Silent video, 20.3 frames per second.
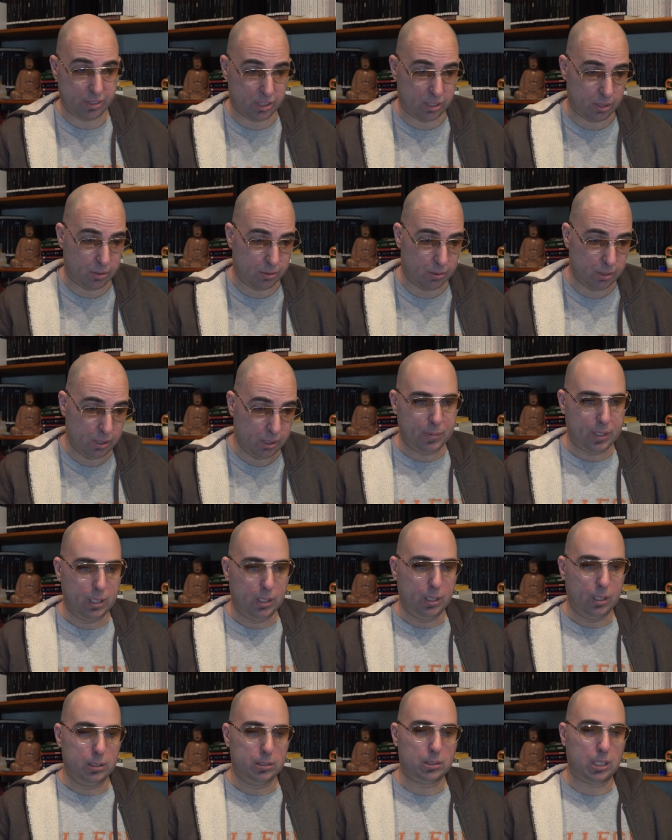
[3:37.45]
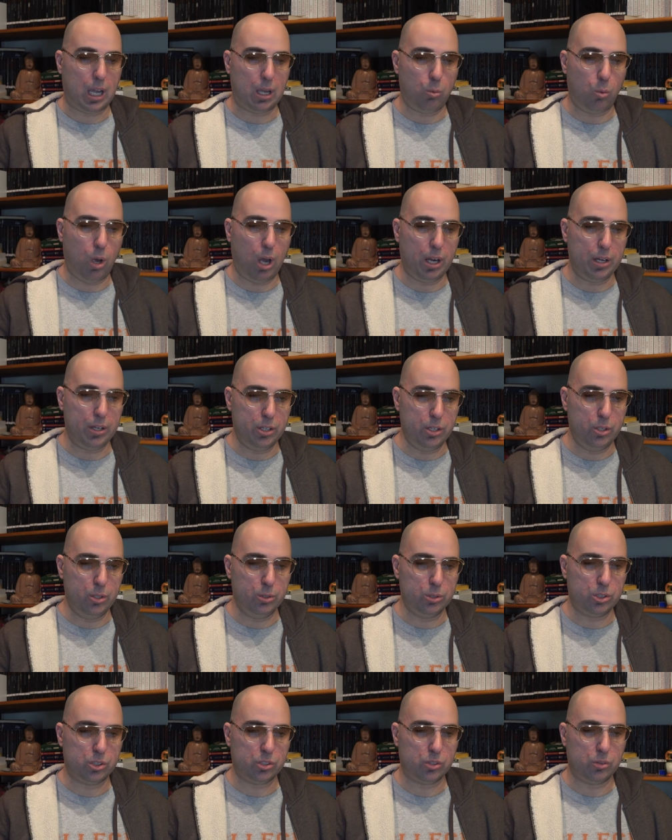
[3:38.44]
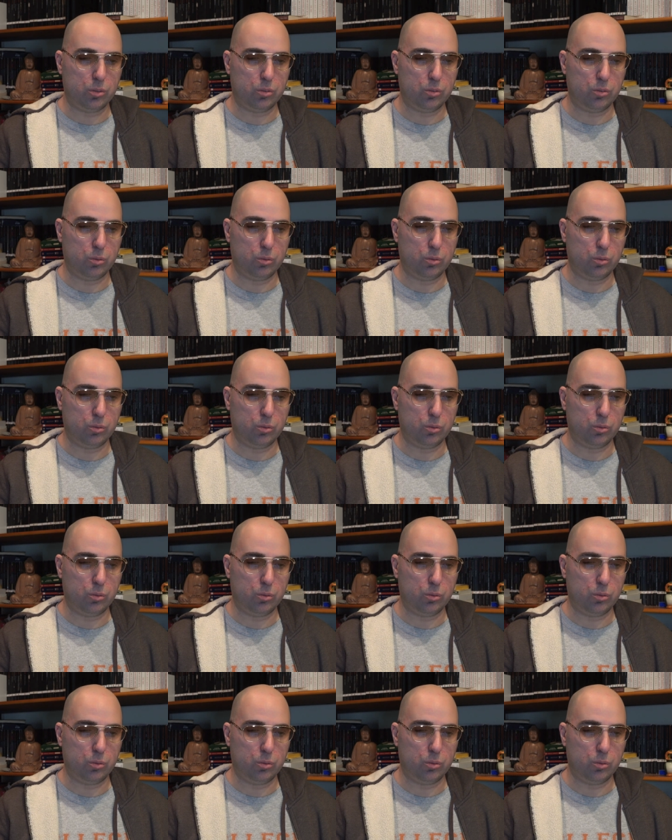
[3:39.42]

So, Taiwan news